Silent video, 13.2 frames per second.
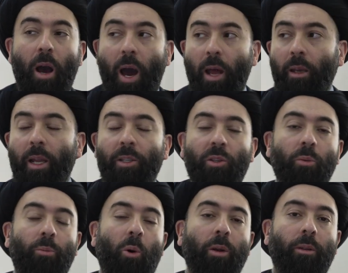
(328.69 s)
unless
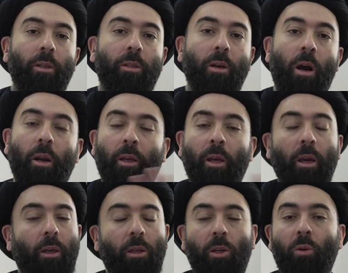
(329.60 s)
you board this ark,
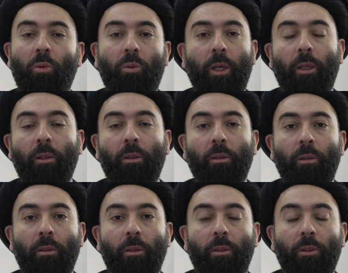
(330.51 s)
you will
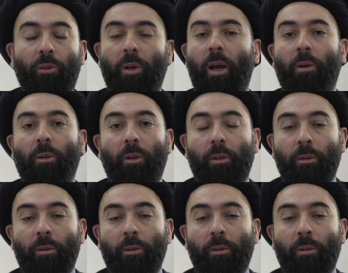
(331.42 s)
drown.